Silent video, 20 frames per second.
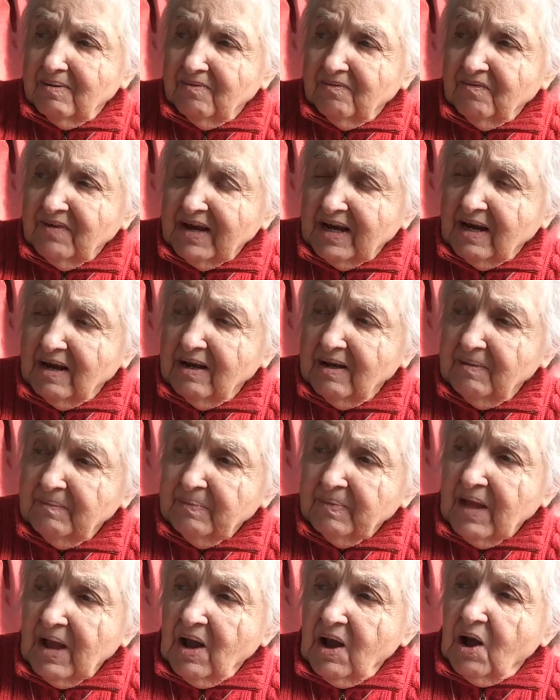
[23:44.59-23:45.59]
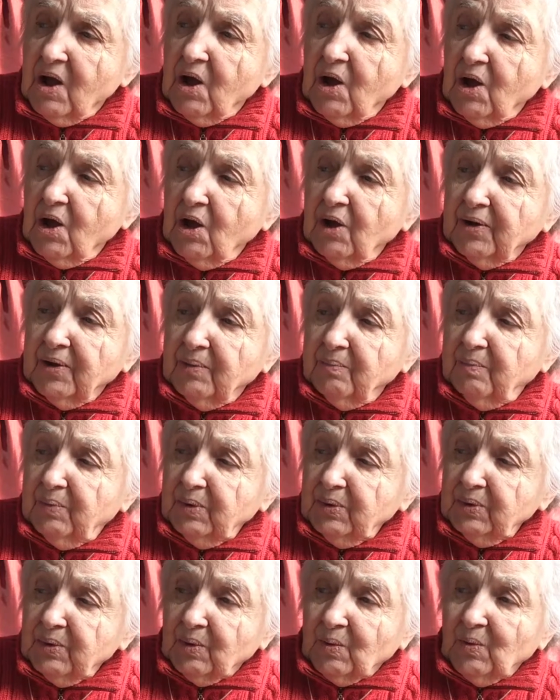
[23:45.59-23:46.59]
figure on a
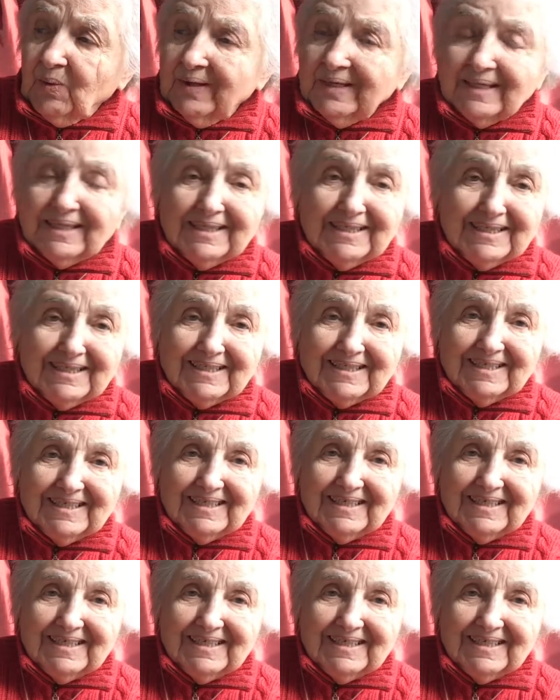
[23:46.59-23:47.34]
blue quilt